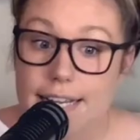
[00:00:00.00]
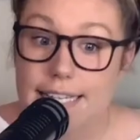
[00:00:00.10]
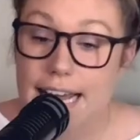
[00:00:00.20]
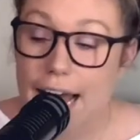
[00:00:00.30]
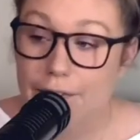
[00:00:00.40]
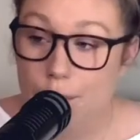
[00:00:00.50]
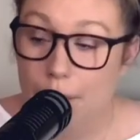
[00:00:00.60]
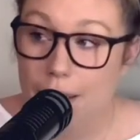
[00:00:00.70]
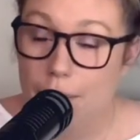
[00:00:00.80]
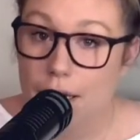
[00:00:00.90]
to have a
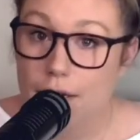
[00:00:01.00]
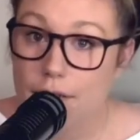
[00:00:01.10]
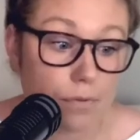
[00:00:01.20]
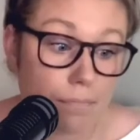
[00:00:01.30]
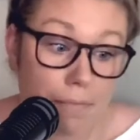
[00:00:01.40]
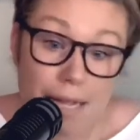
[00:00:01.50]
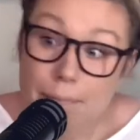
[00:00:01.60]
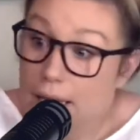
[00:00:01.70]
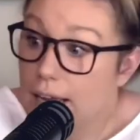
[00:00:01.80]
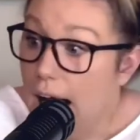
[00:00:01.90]
baby.
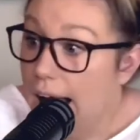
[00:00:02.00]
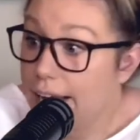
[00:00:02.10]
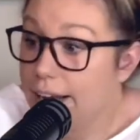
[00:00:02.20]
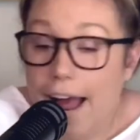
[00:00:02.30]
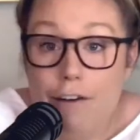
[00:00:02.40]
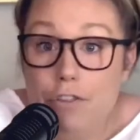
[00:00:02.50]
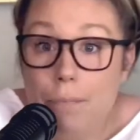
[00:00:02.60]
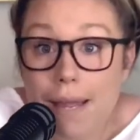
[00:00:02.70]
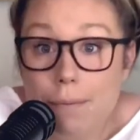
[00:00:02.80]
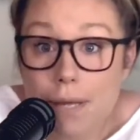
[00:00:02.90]
Maybe I could have the
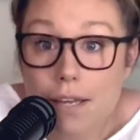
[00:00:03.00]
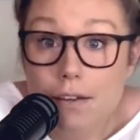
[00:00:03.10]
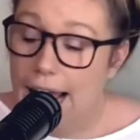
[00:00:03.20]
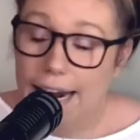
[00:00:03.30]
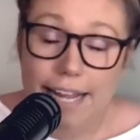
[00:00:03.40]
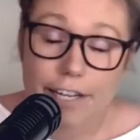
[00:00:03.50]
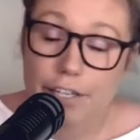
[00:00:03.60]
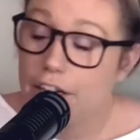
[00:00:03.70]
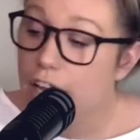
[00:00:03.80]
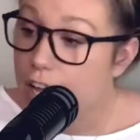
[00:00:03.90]
baby and I
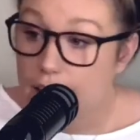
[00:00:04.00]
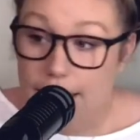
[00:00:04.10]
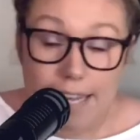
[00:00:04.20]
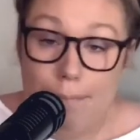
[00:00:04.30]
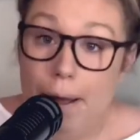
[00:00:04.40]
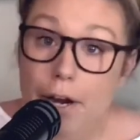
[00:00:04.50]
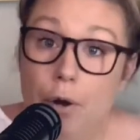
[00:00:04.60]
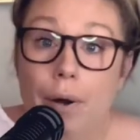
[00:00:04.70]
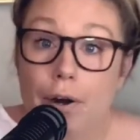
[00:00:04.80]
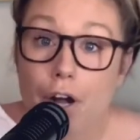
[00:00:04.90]
could get my
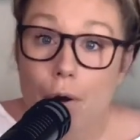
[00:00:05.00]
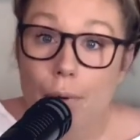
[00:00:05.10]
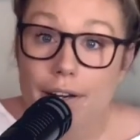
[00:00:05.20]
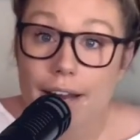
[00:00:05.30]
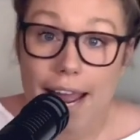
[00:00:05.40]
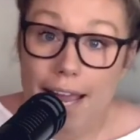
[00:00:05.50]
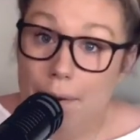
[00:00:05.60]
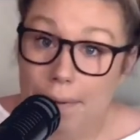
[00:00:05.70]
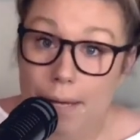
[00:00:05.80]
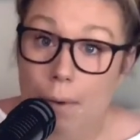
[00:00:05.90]
career going
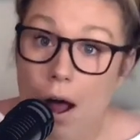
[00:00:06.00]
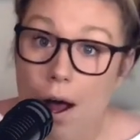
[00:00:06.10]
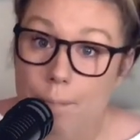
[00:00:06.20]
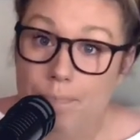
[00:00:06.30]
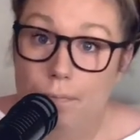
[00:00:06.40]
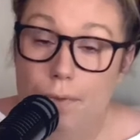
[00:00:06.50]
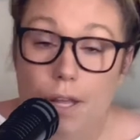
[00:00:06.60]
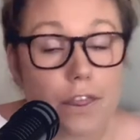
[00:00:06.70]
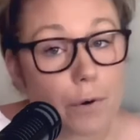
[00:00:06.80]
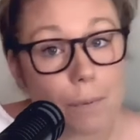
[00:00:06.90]
and be a mom.
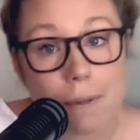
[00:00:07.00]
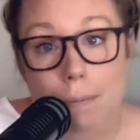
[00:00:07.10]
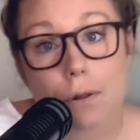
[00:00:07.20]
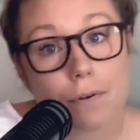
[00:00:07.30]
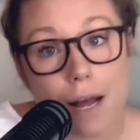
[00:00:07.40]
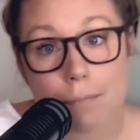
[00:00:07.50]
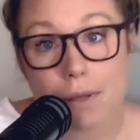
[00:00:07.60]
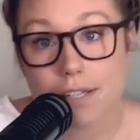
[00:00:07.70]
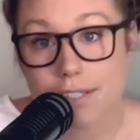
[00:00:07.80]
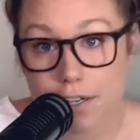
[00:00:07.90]
There were people around me
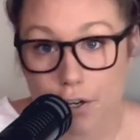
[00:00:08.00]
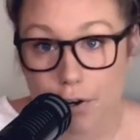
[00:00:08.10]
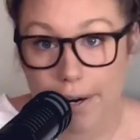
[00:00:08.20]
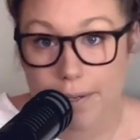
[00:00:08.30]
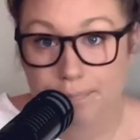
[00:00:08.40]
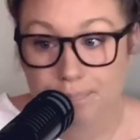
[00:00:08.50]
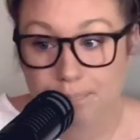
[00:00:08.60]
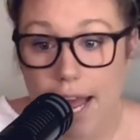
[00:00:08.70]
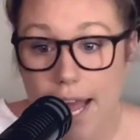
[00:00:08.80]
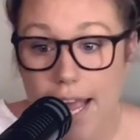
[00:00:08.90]
that didn't agree.
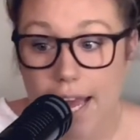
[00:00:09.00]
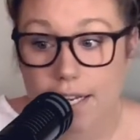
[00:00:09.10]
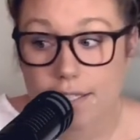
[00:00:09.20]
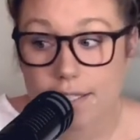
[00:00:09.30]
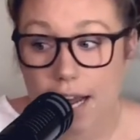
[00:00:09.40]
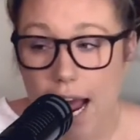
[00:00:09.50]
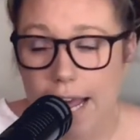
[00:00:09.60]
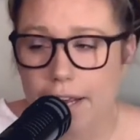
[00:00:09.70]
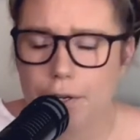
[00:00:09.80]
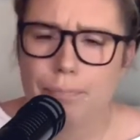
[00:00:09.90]
And
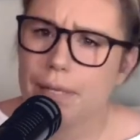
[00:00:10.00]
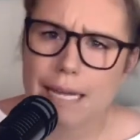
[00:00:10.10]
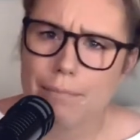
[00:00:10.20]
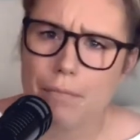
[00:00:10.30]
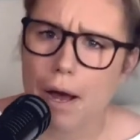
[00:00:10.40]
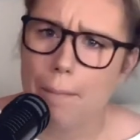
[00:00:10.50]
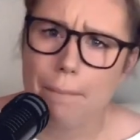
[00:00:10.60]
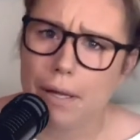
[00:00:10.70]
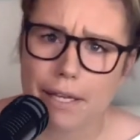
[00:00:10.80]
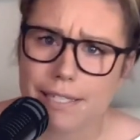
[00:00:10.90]
I could blame a
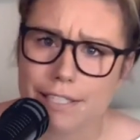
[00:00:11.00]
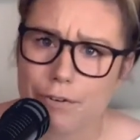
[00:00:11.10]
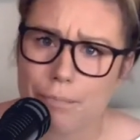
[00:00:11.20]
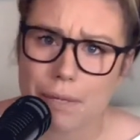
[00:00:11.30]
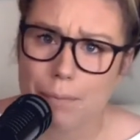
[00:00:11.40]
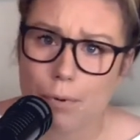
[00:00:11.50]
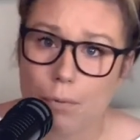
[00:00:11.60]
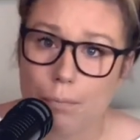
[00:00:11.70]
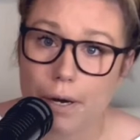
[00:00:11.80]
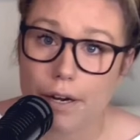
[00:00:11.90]
million different
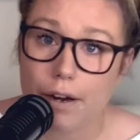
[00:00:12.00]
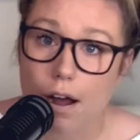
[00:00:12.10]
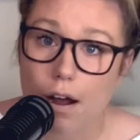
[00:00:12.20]
people, but